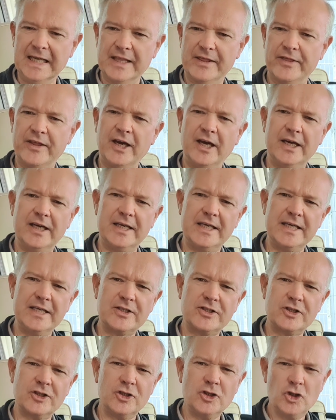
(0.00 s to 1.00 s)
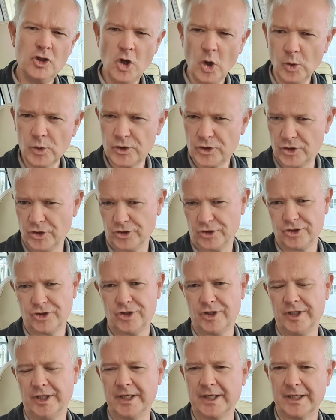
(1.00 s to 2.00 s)
There is no such
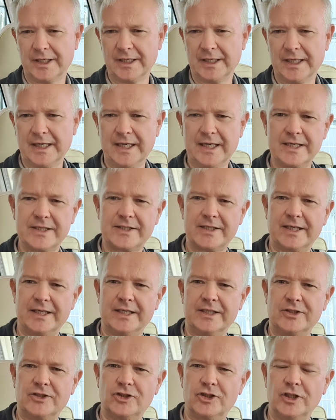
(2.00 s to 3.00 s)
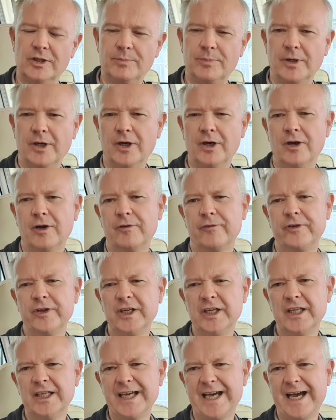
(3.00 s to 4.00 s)
thing as a cheap
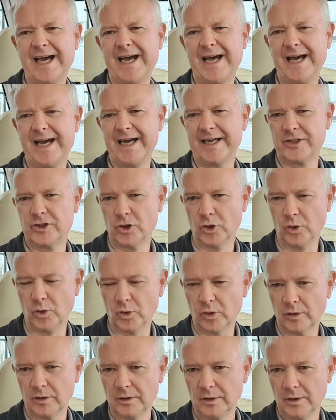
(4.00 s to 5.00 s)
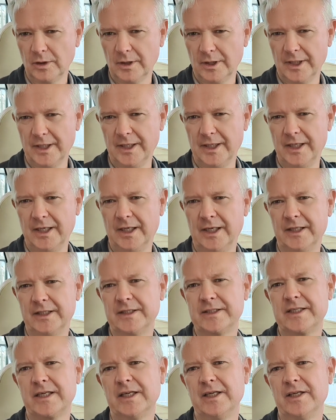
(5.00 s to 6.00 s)
RV at all.
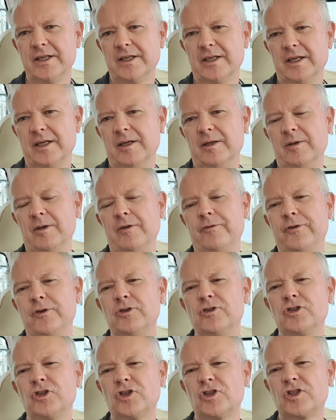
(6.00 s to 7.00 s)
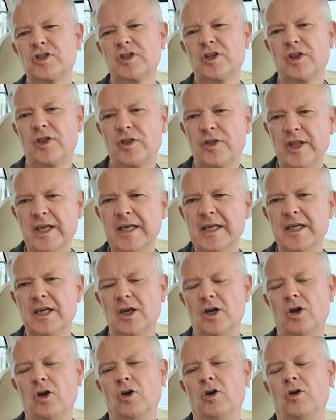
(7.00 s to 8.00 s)
And if you just think
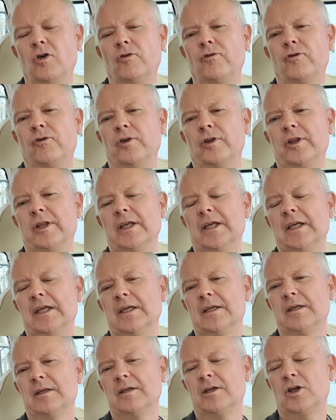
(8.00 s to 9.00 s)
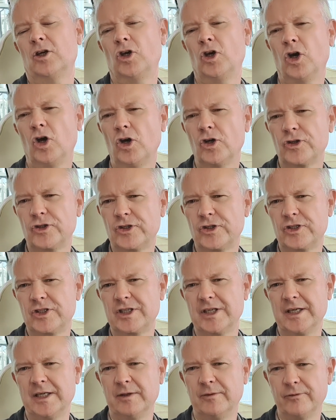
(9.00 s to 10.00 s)
of the costs
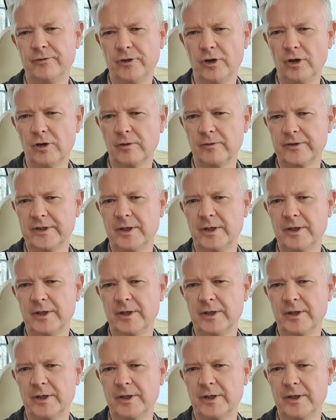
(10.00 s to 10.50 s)
involved.